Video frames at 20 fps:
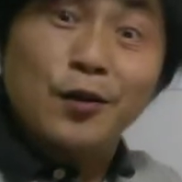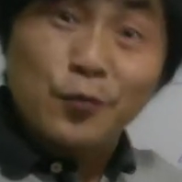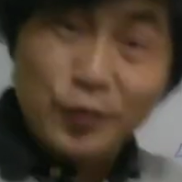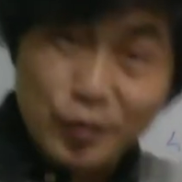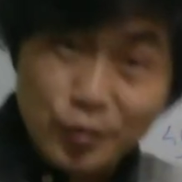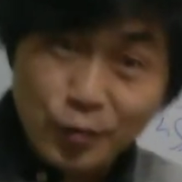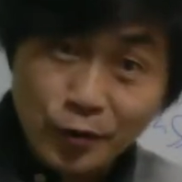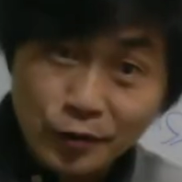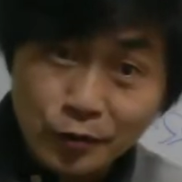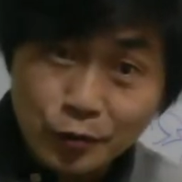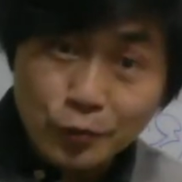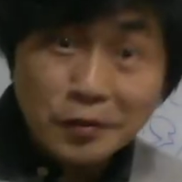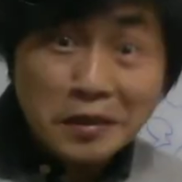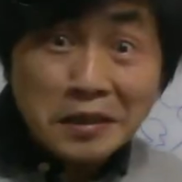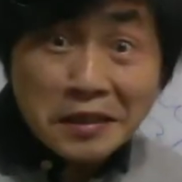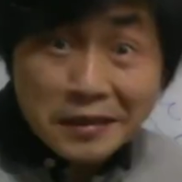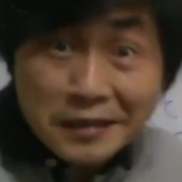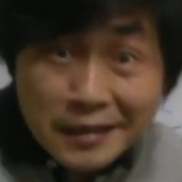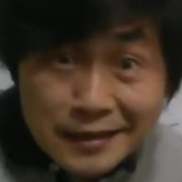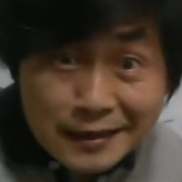Which one do?
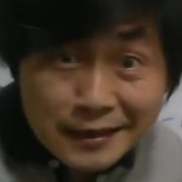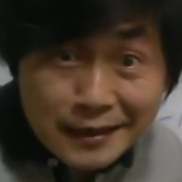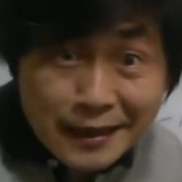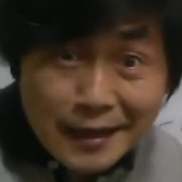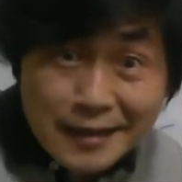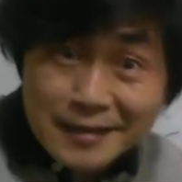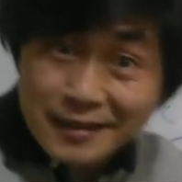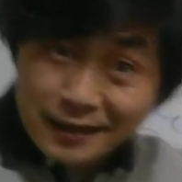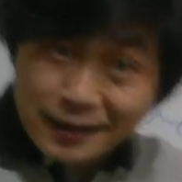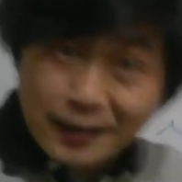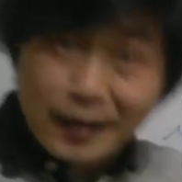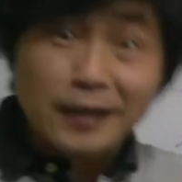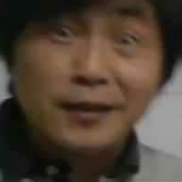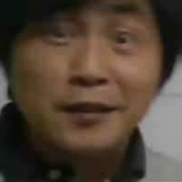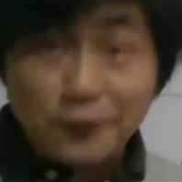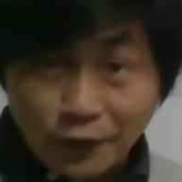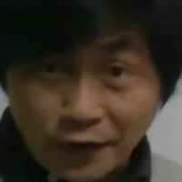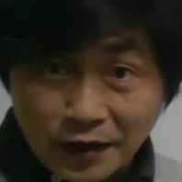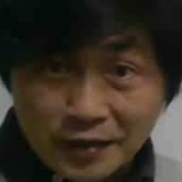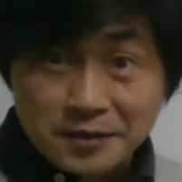This case,
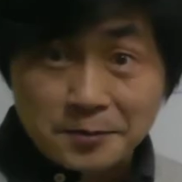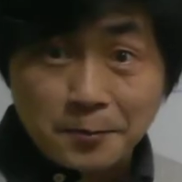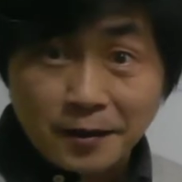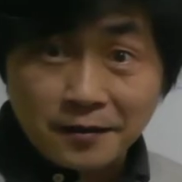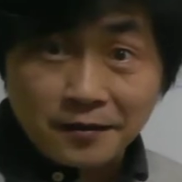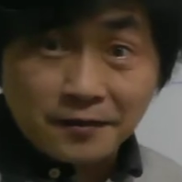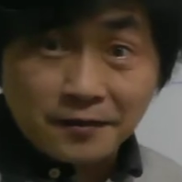creatine phosphate